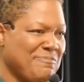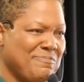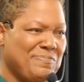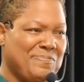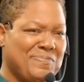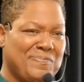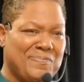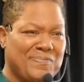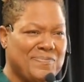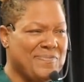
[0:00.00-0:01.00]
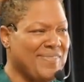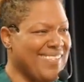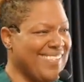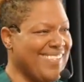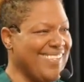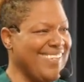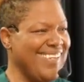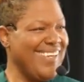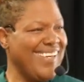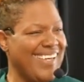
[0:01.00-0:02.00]

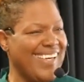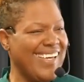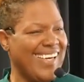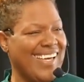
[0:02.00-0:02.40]
[no speech]